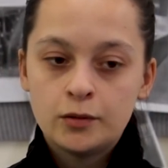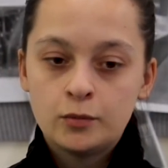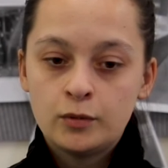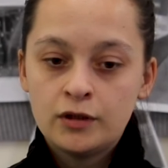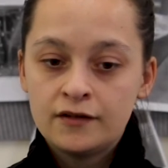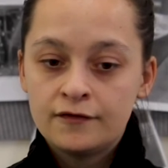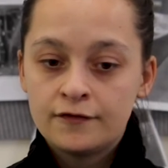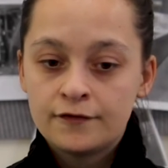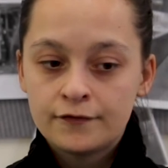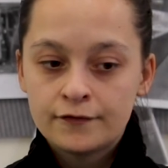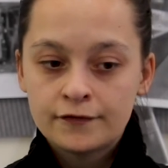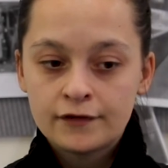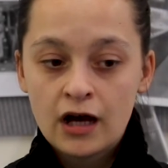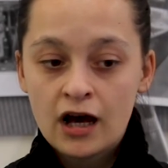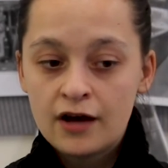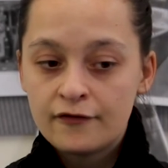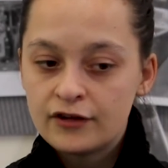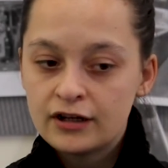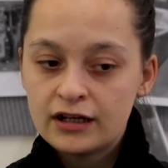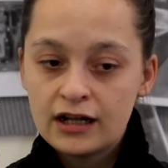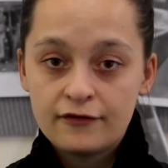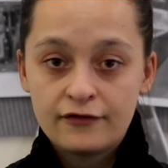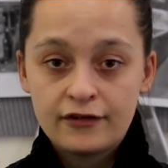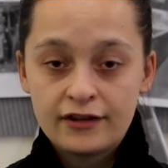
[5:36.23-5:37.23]
We've
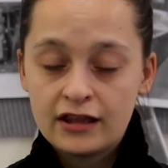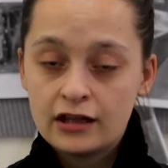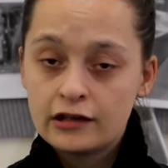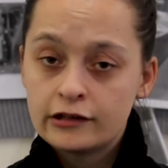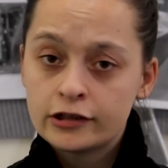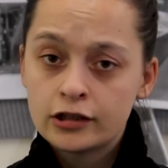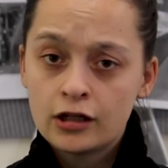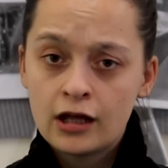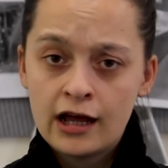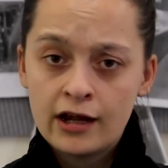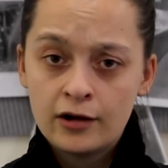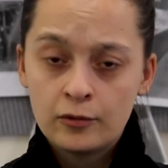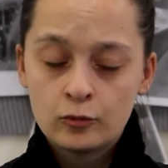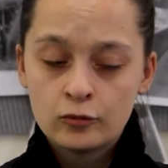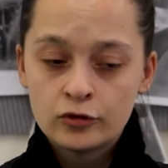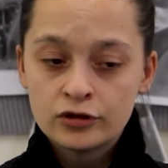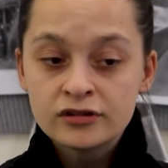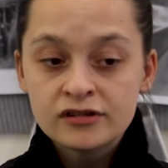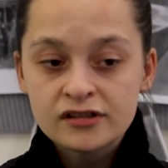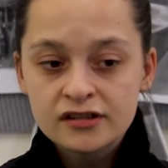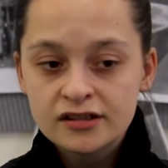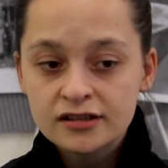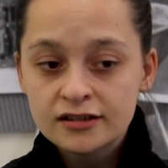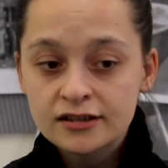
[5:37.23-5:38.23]
covered everything the client
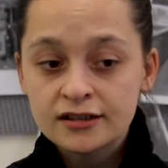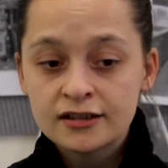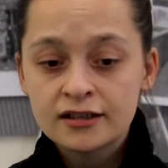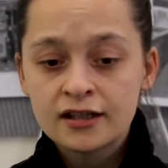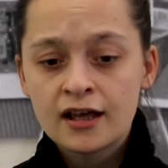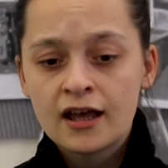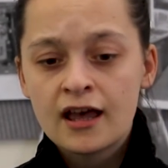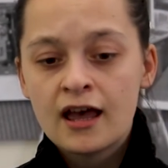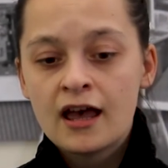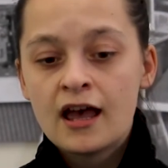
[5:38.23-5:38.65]
wanted,